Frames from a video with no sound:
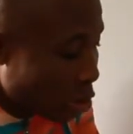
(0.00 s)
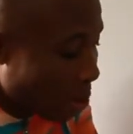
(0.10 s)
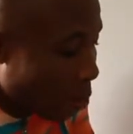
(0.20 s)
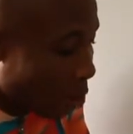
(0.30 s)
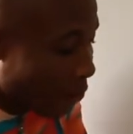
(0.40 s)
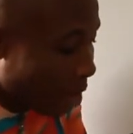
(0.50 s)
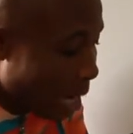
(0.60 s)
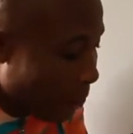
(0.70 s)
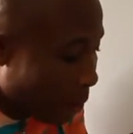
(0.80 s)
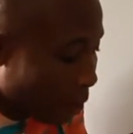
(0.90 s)
Tropical of
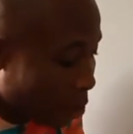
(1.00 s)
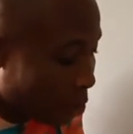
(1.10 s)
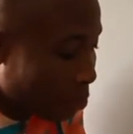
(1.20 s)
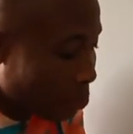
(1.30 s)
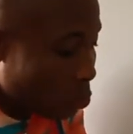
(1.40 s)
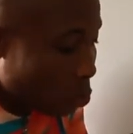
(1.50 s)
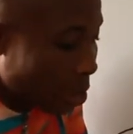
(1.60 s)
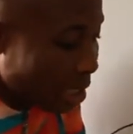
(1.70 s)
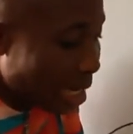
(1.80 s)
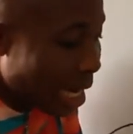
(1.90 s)
Capricorn,
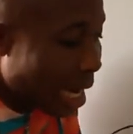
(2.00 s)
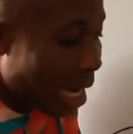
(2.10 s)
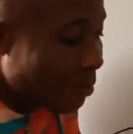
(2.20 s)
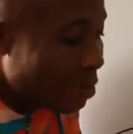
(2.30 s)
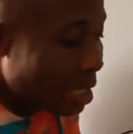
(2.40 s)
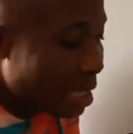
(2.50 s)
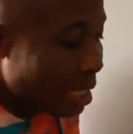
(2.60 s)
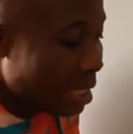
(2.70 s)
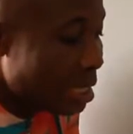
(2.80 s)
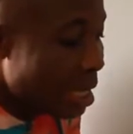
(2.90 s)
23.5
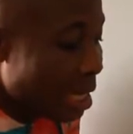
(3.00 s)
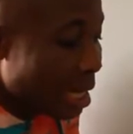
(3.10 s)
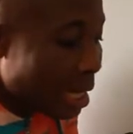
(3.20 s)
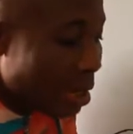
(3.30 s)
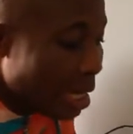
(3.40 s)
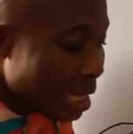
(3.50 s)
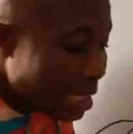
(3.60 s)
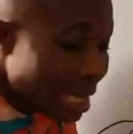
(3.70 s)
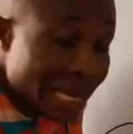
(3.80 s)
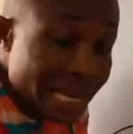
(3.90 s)
degrees,
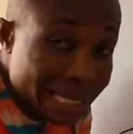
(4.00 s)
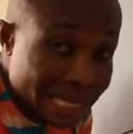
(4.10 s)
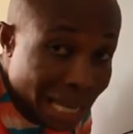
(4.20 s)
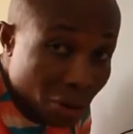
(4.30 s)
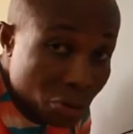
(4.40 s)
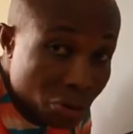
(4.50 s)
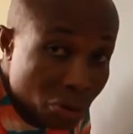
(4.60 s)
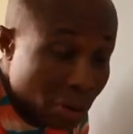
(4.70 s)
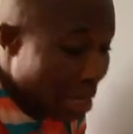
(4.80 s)
is in the south.